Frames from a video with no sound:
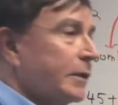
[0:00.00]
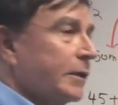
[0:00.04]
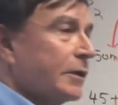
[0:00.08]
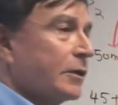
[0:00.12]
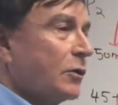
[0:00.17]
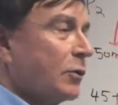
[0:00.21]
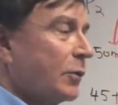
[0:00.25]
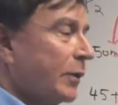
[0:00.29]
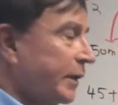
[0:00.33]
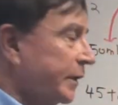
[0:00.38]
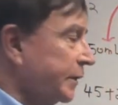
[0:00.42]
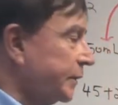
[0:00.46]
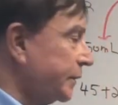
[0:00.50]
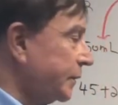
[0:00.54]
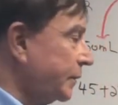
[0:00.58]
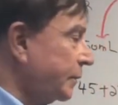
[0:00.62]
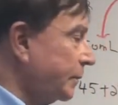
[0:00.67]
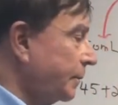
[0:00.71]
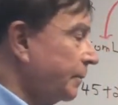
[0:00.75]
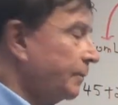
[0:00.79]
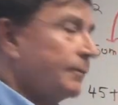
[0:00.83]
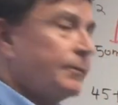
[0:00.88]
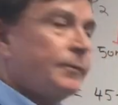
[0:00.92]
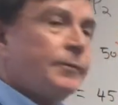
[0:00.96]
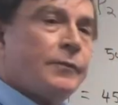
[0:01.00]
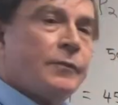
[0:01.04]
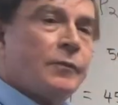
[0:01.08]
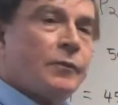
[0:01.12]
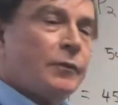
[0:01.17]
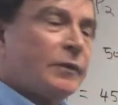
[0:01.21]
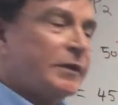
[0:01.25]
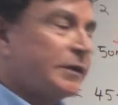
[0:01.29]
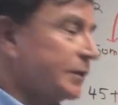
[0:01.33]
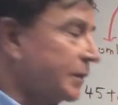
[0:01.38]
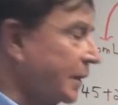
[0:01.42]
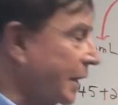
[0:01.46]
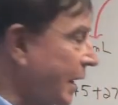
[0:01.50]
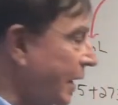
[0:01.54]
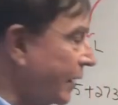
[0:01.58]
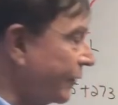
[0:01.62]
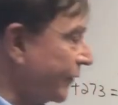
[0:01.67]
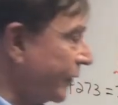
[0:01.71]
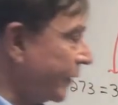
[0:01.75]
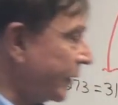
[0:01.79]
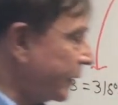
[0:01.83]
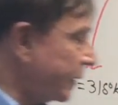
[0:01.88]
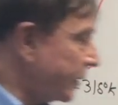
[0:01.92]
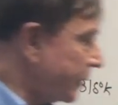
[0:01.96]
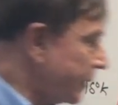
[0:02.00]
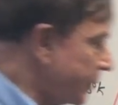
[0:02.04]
the equation, we solve it